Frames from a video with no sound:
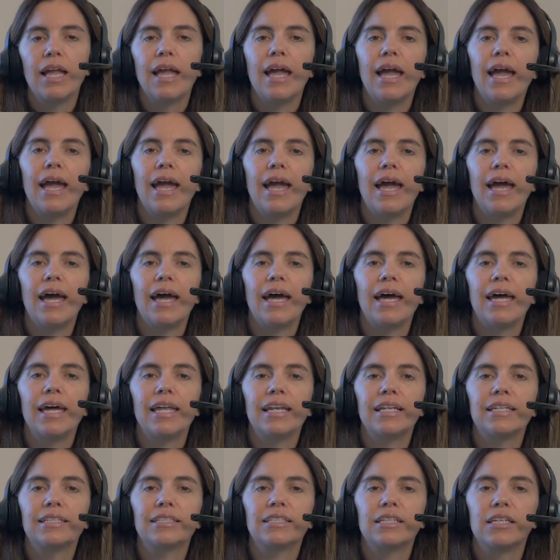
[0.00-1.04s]

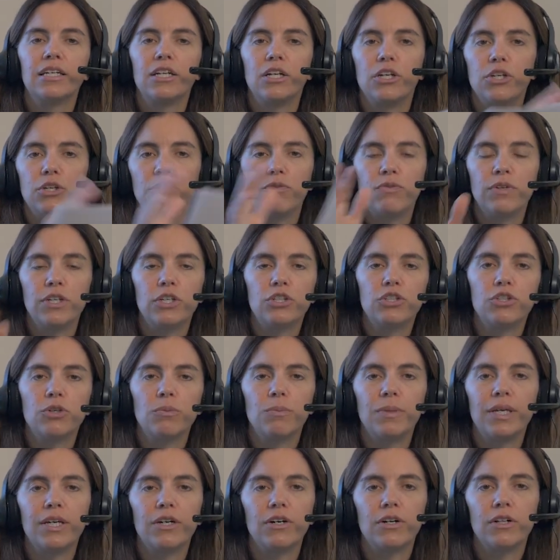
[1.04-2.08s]
and you finish your
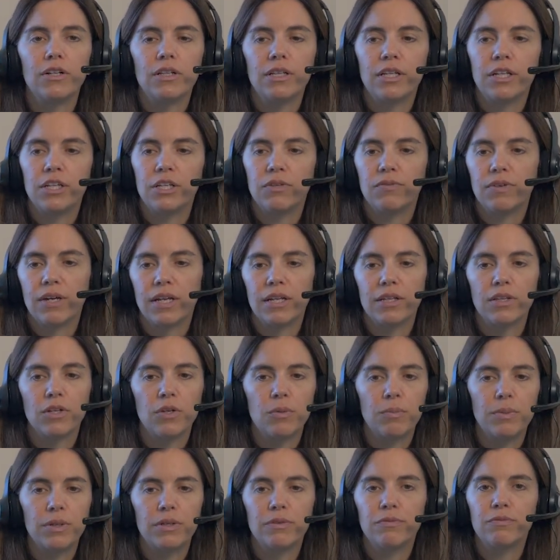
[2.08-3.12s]
meal, and you've got a
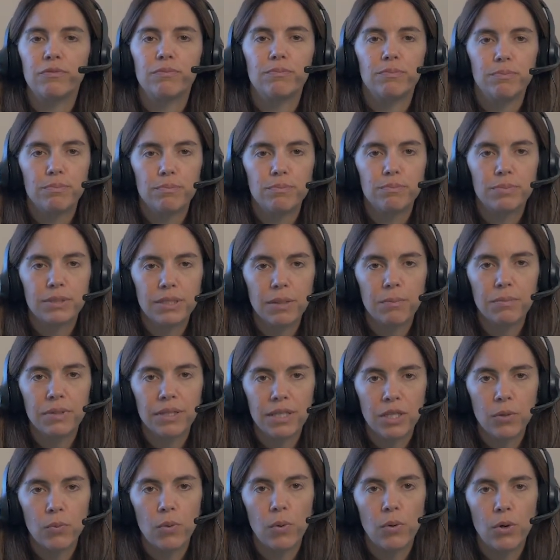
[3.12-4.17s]
little bit of
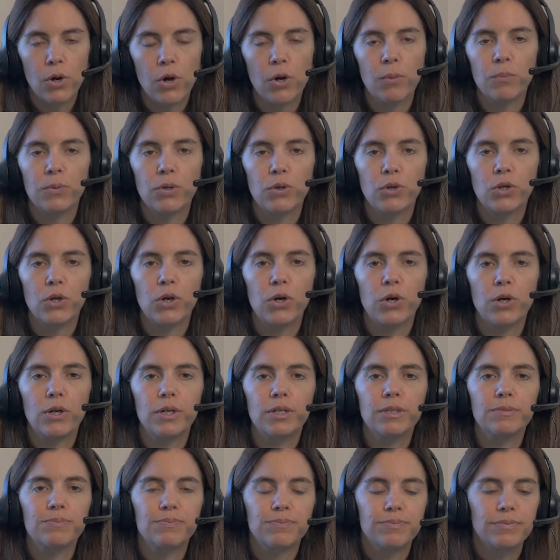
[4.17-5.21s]
something that won't harm your
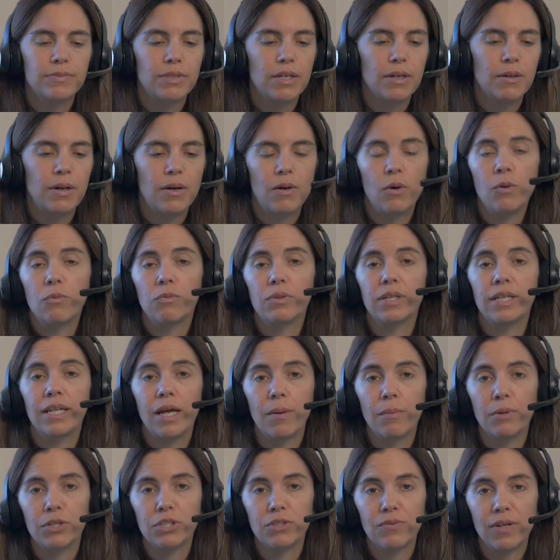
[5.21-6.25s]
dog, hopefully
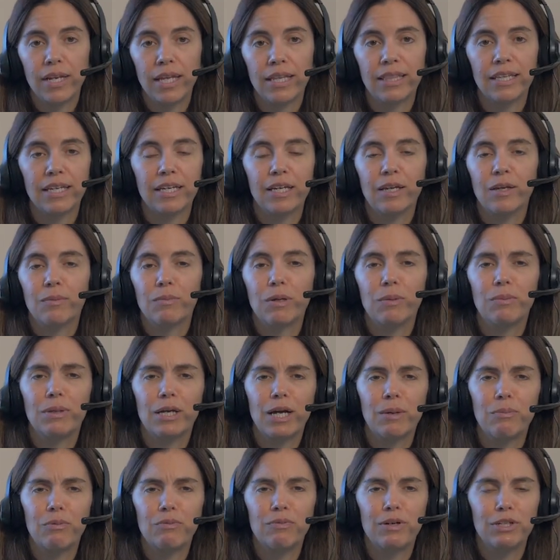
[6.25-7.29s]
not much of anything, maybe a
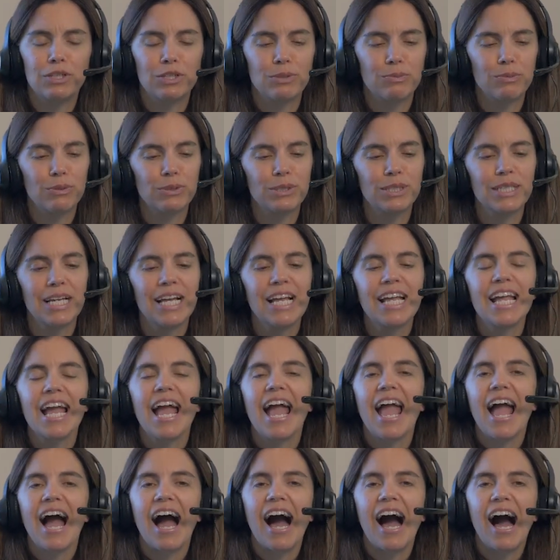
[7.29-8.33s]
couple vegetables,
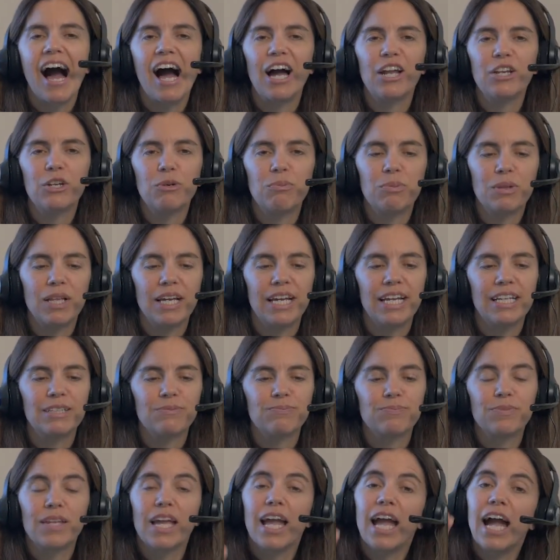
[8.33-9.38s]
on your plate,
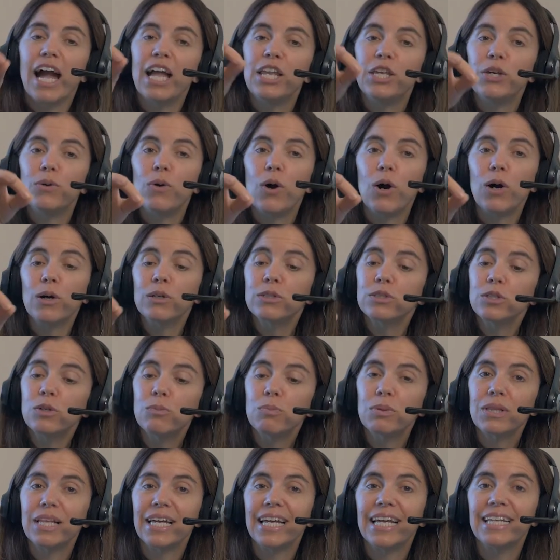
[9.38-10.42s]
and you also
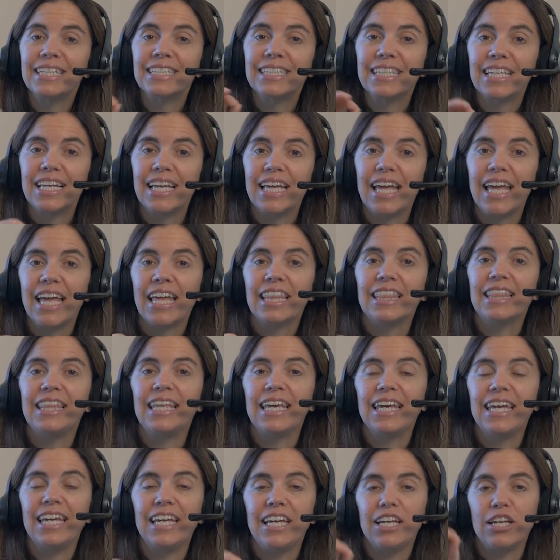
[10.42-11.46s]
place
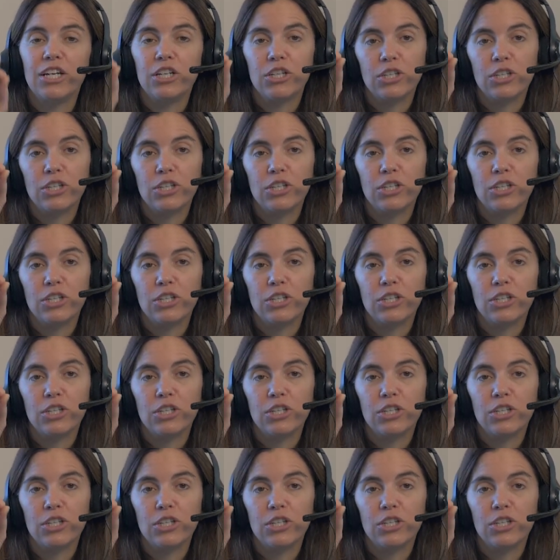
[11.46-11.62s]
the